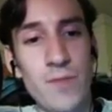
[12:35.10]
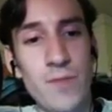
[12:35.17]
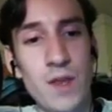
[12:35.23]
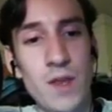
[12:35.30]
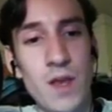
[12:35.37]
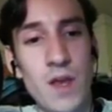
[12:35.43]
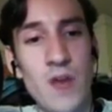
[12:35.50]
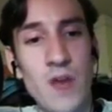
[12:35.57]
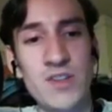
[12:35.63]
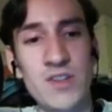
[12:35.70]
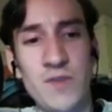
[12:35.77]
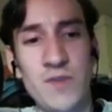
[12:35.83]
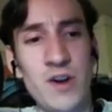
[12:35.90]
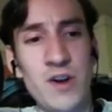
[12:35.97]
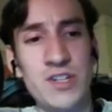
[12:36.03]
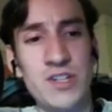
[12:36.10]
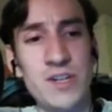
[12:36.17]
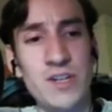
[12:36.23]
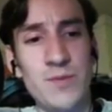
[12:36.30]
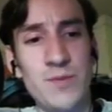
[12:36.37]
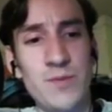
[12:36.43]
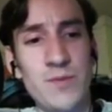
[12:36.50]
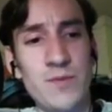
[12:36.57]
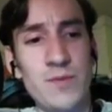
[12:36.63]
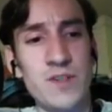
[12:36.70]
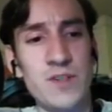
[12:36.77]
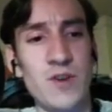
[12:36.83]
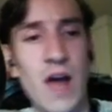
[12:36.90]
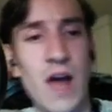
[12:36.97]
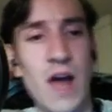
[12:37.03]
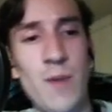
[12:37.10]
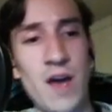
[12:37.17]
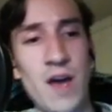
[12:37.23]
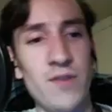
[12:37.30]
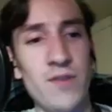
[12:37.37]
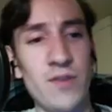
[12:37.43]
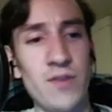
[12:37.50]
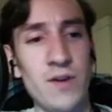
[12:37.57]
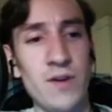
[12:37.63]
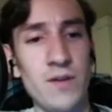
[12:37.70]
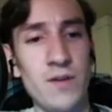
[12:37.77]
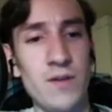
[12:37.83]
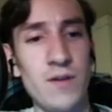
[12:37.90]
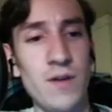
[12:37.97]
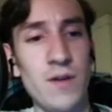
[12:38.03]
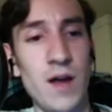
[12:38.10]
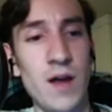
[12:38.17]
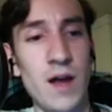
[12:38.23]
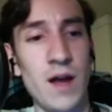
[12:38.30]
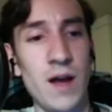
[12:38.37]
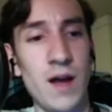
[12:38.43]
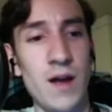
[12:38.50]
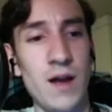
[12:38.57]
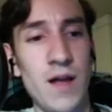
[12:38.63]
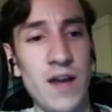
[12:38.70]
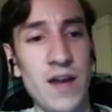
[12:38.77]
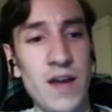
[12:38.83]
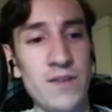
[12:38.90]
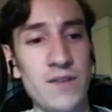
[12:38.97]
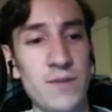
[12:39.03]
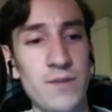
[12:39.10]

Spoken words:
Well, these are very cheap. Let's go to I Buy Everything. Any of them.